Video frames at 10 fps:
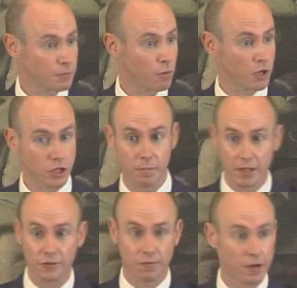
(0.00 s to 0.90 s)
but what should be
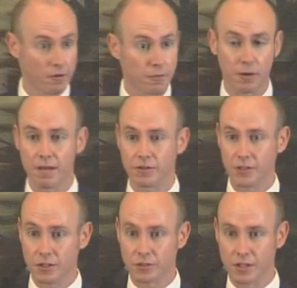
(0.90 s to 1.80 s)
the sphere of the private
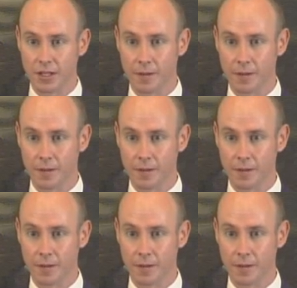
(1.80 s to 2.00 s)
citizen.